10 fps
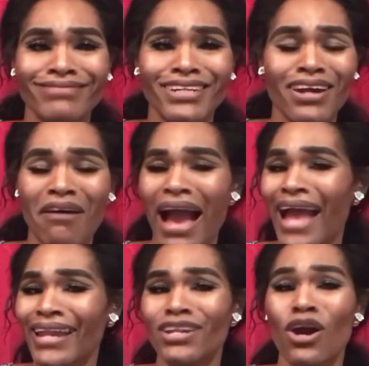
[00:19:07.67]
You know,
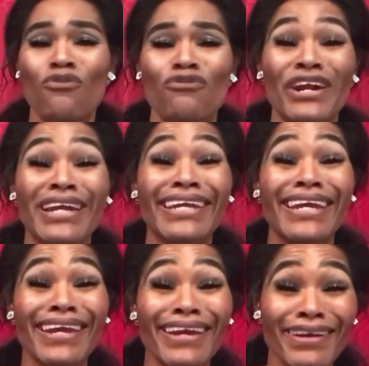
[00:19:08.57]
I didn't know for
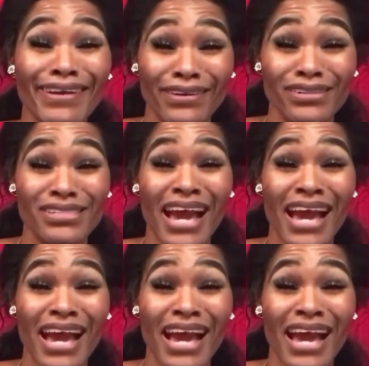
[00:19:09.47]
years.